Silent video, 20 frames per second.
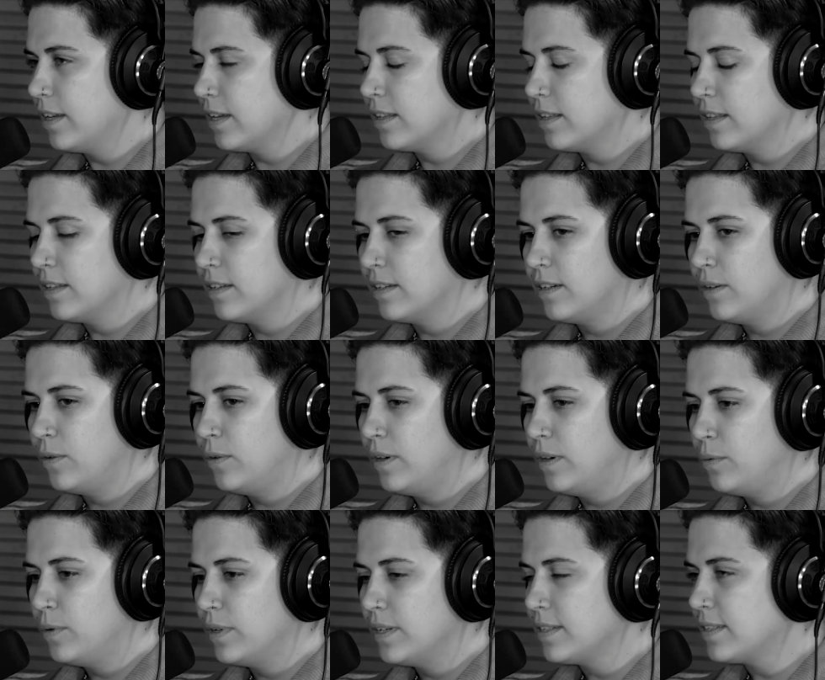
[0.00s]
like
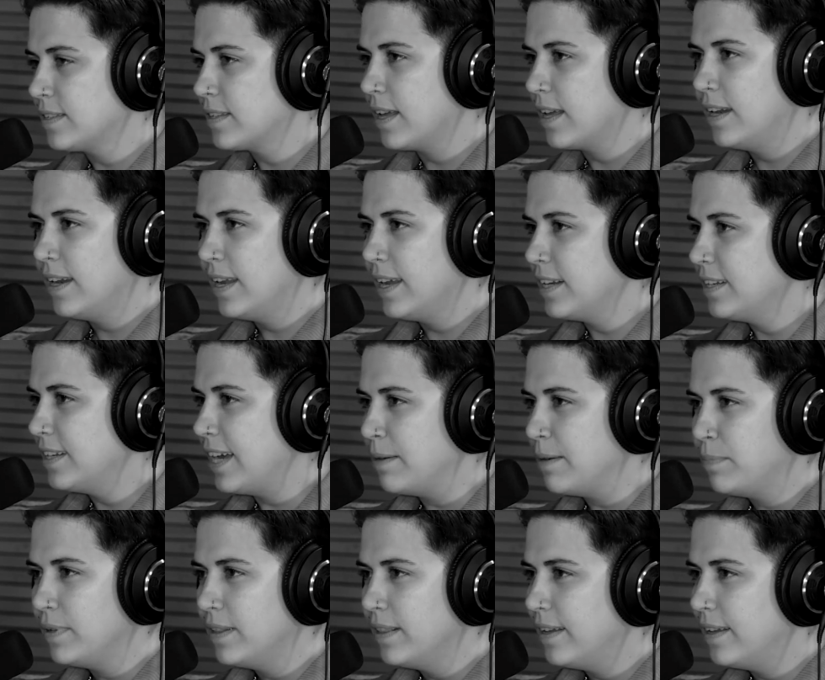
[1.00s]
I Want a Sunday Type of